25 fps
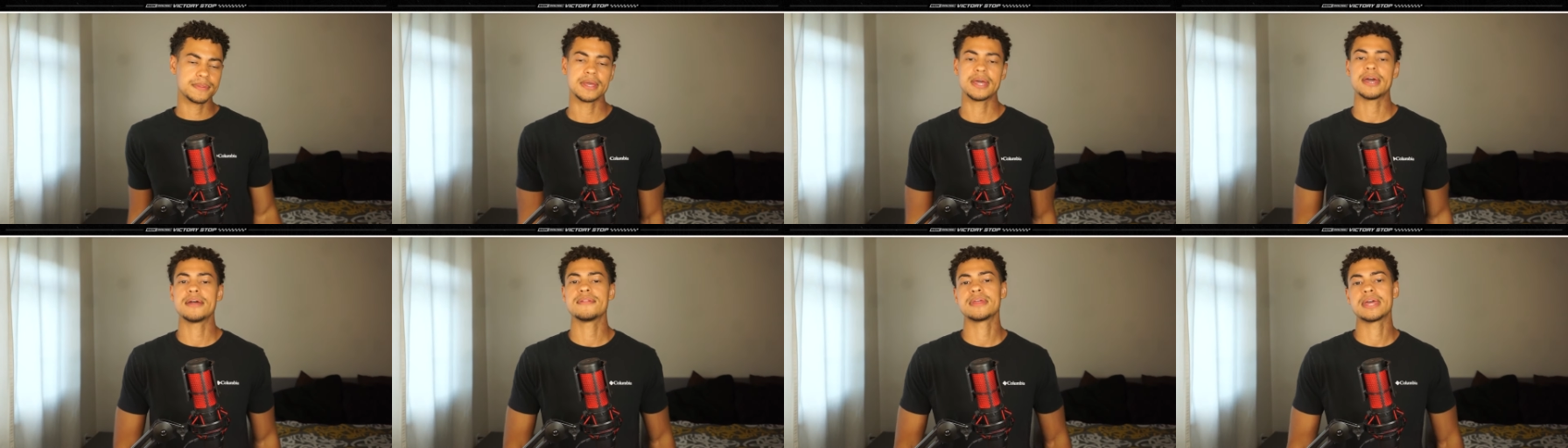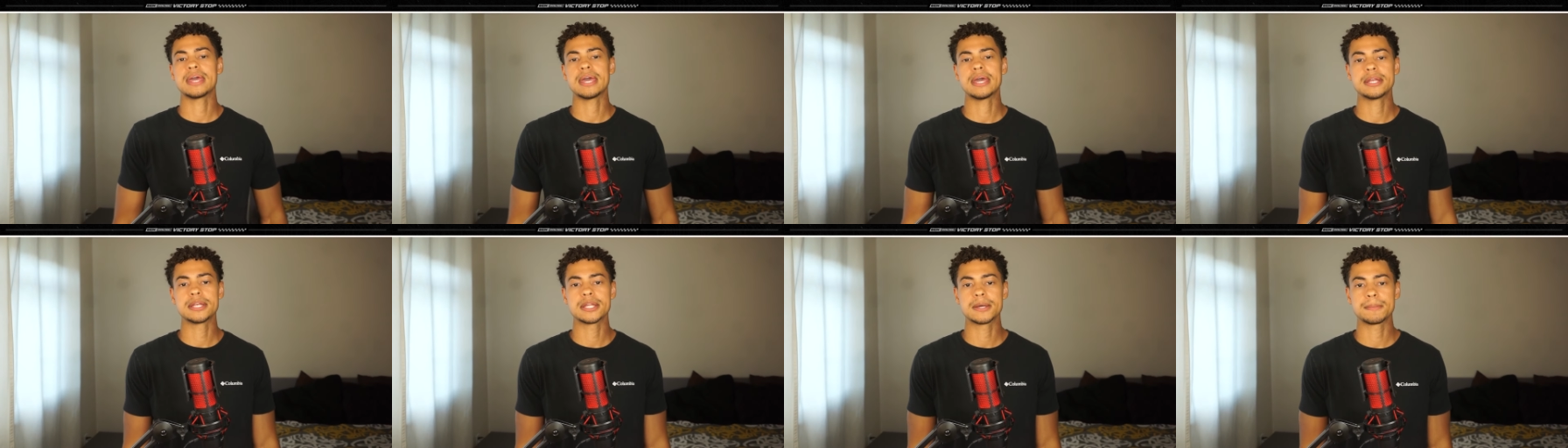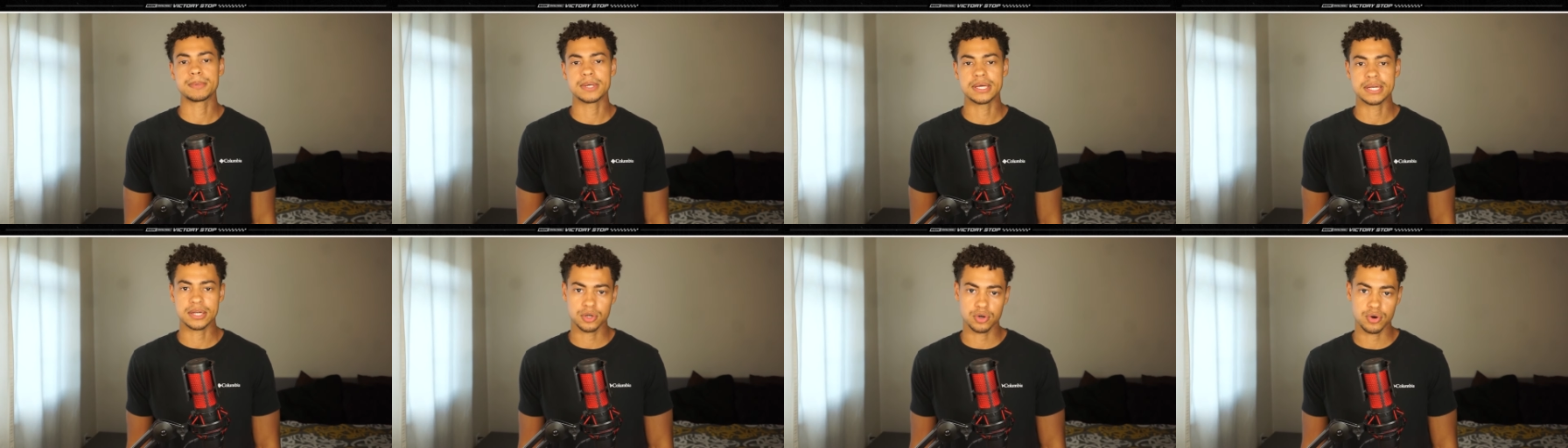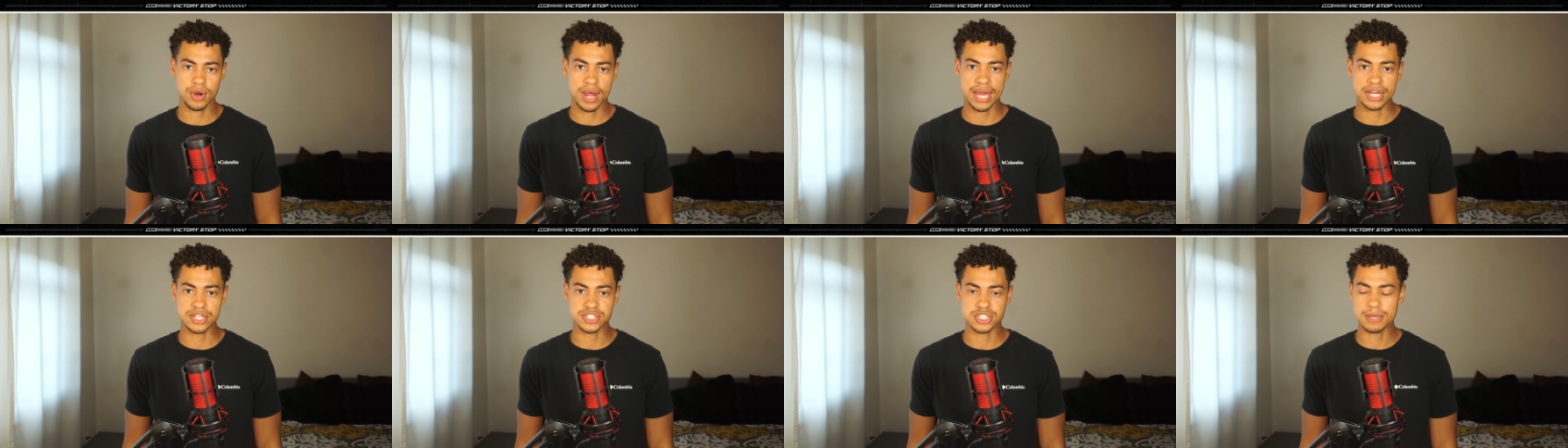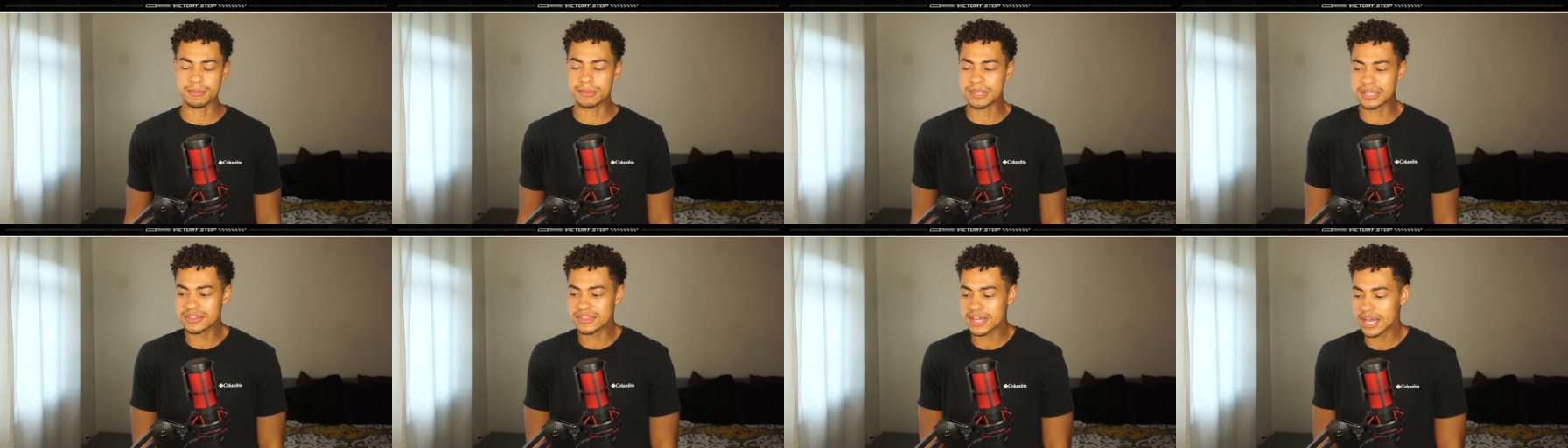and they end up in a crash. I
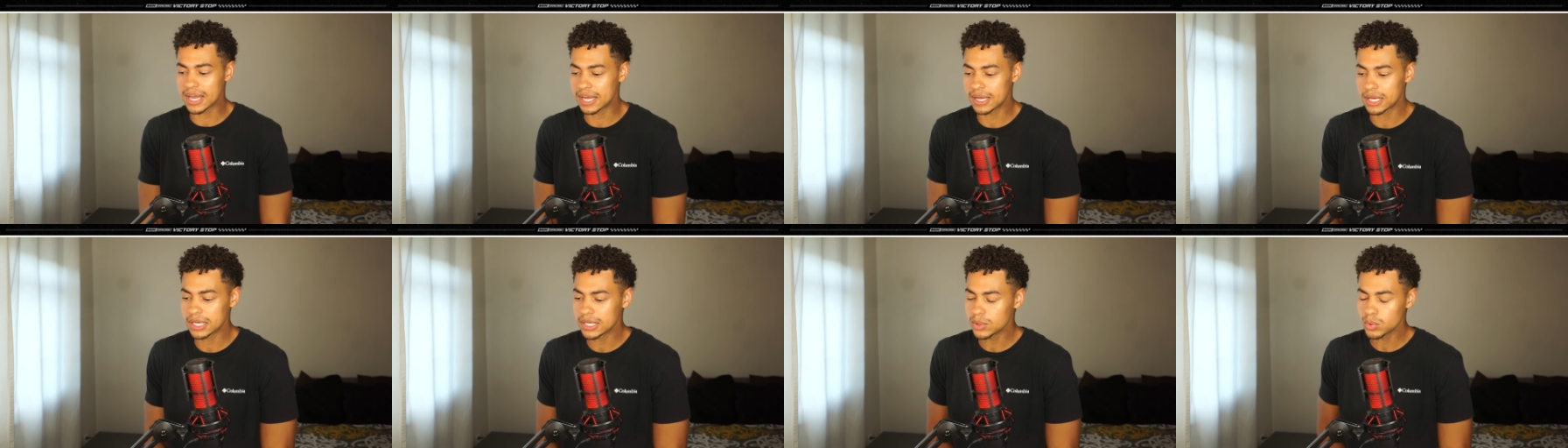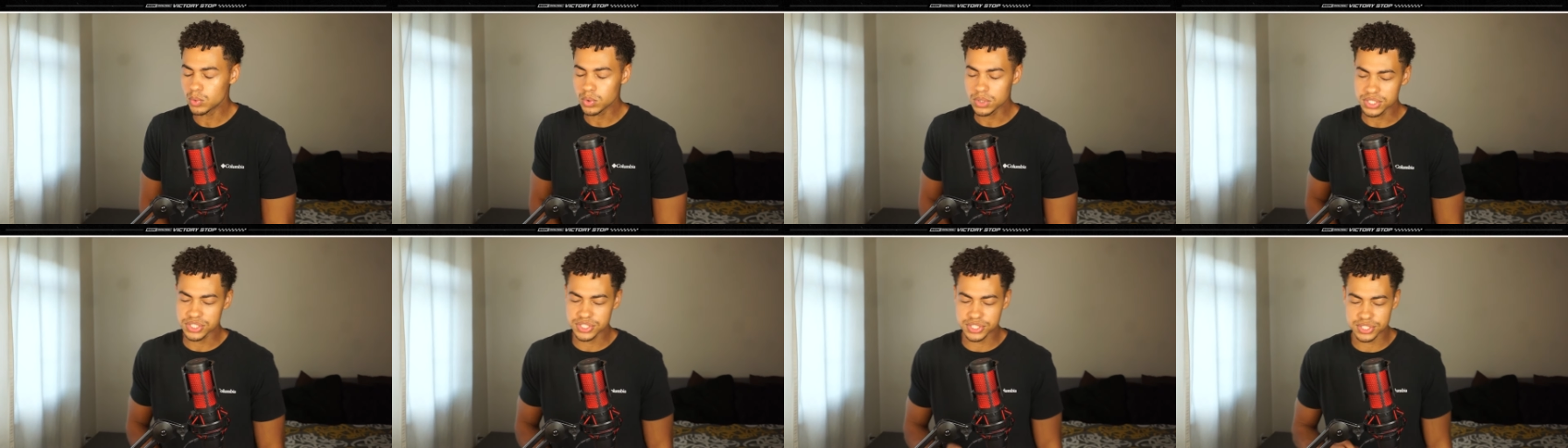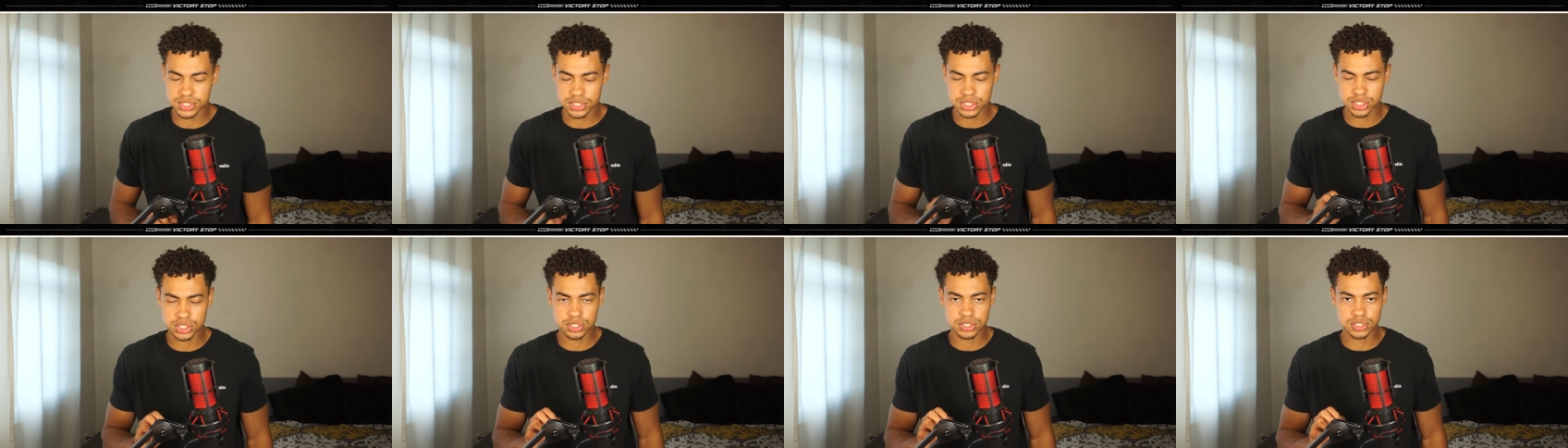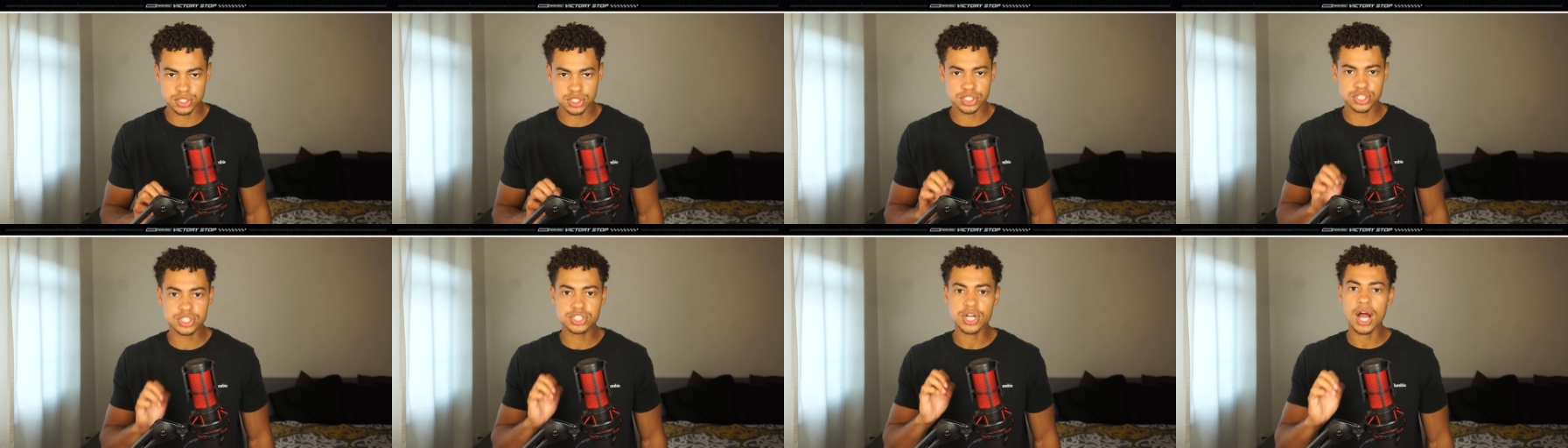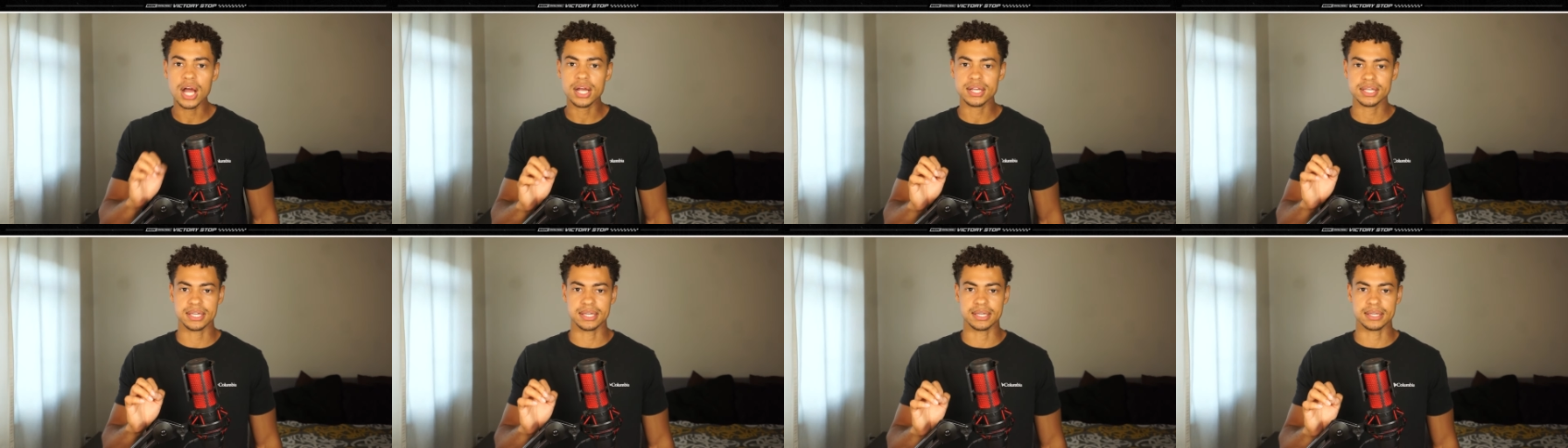mean, it was
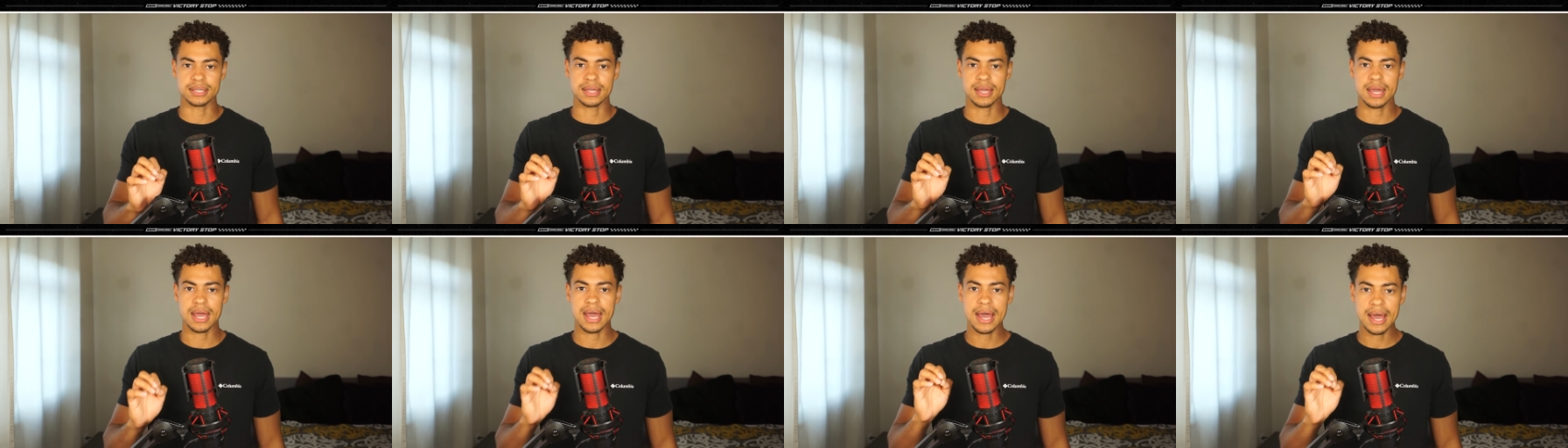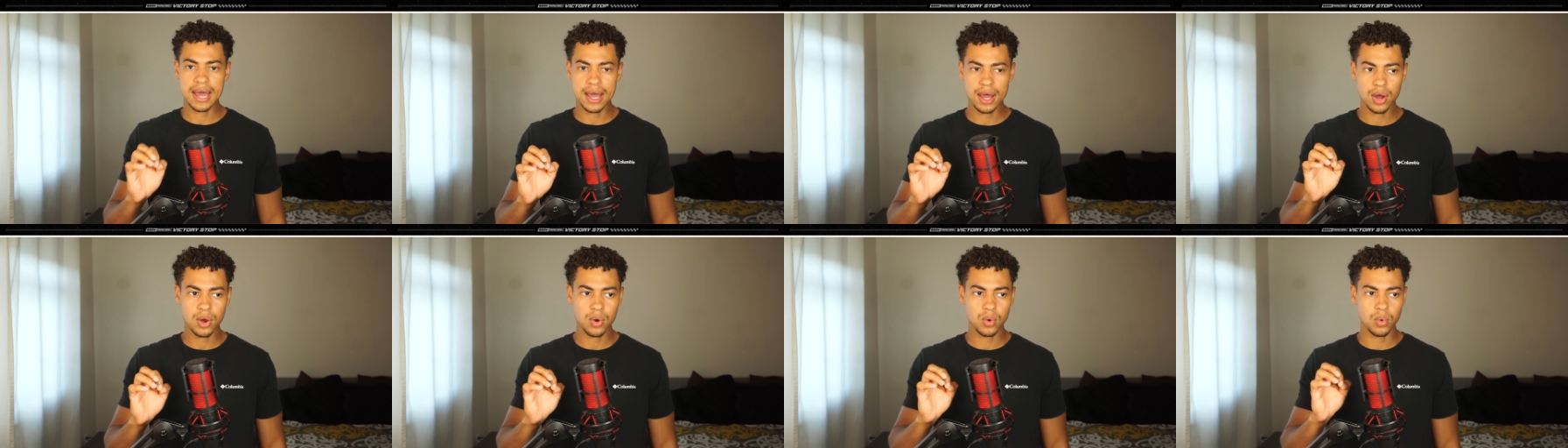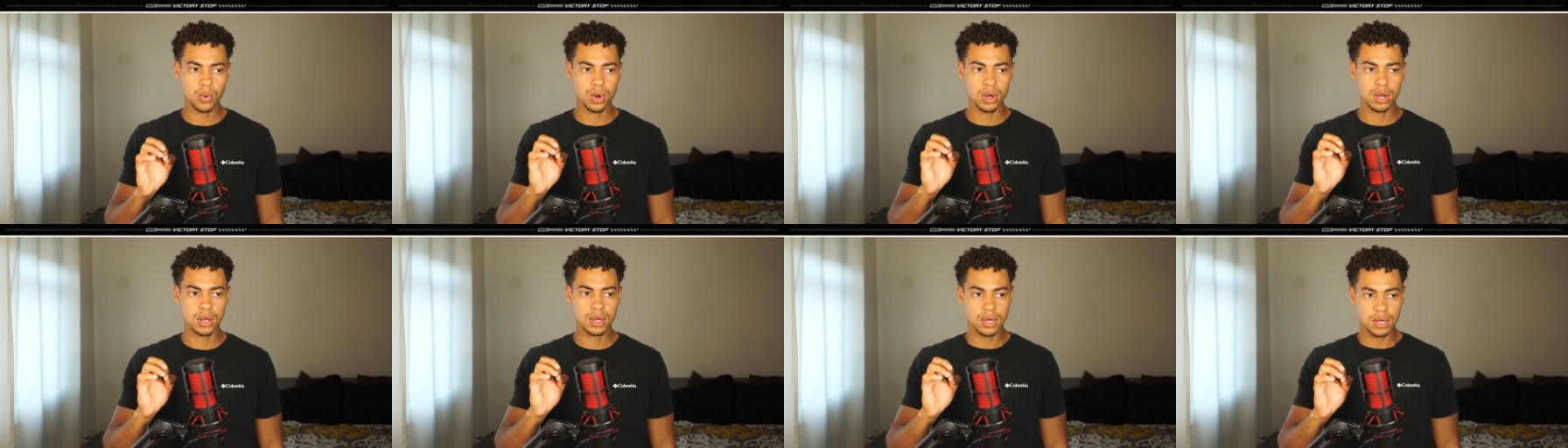shocking how